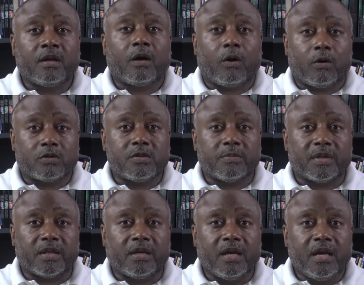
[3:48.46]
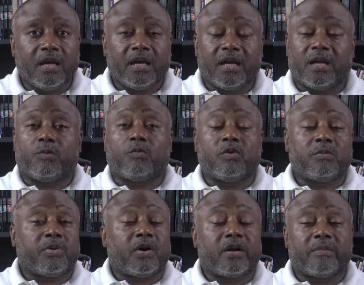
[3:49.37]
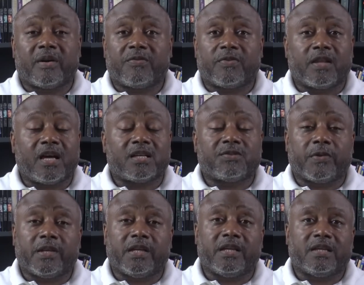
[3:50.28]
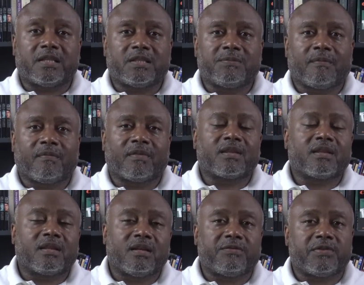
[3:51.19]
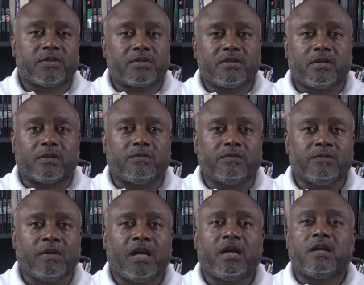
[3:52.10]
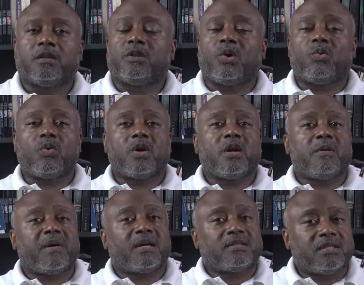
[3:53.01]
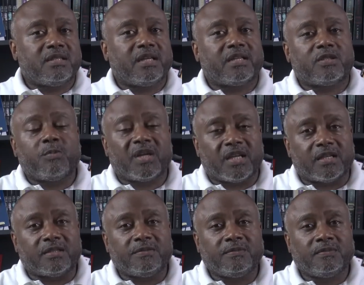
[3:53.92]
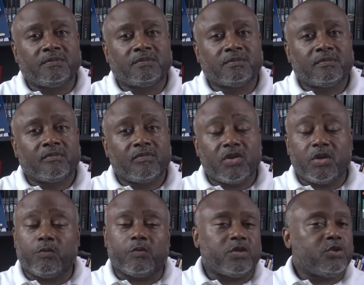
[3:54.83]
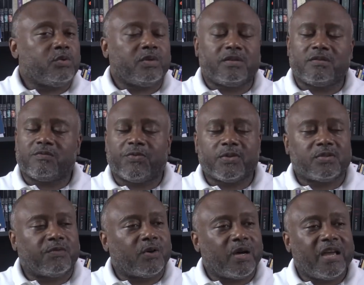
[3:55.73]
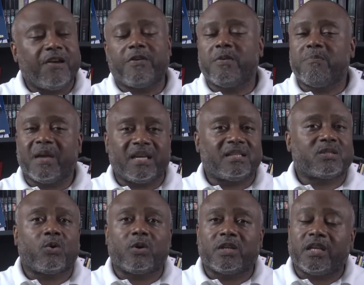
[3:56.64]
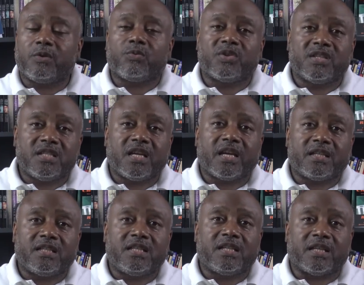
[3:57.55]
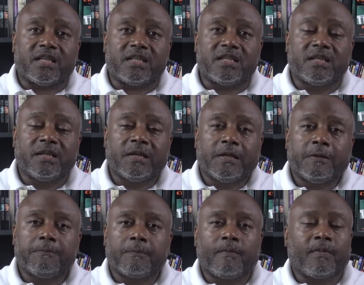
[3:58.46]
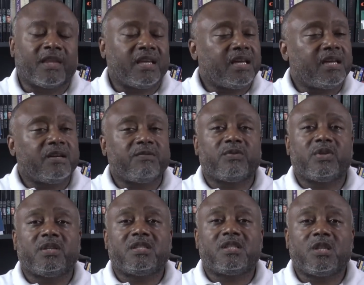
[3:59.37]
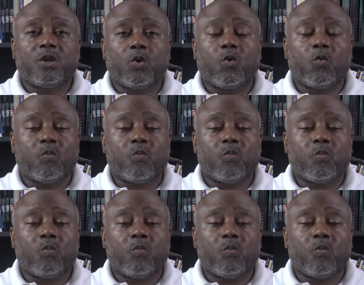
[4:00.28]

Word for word: ultimately. And one part of my philosophy is love yourself. Don't worry about the next man. It, you, first of all, every man's gonna get rejected. Every single